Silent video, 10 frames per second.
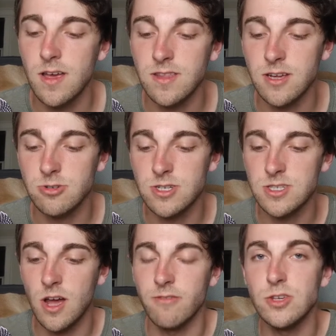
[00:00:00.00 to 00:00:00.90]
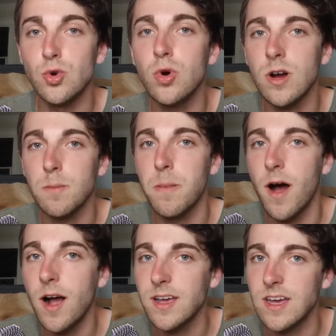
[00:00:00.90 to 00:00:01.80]
in the interest of your
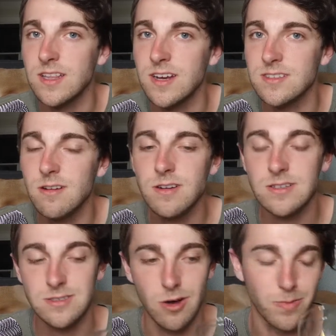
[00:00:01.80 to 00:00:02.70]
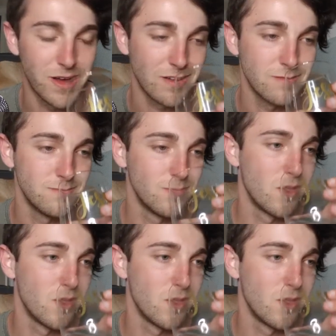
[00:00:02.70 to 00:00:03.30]
pocket that is already so big.